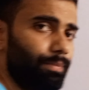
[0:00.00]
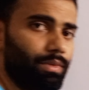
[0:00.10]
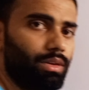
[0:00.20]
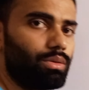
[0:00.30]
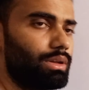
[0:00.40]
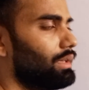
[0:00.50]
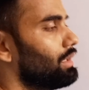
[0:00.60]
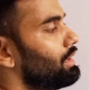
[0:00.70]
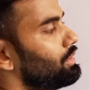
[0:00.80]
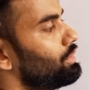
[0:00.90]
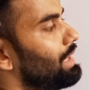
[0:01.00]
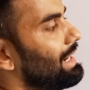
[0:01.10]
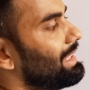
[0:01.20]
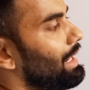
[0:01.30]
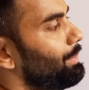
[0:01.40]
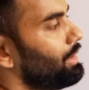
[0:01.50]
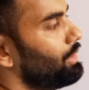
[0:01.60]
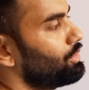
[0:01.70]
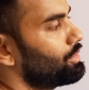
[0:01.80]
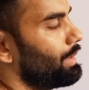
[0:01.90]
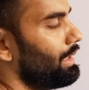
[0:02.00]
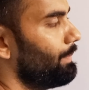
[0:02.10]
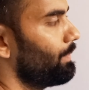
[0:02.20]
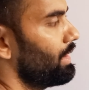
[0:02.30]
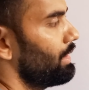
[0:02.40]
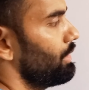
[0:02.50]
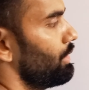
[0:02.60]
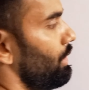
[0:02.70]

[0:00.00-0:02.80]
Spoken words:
Okay, so that can be used by your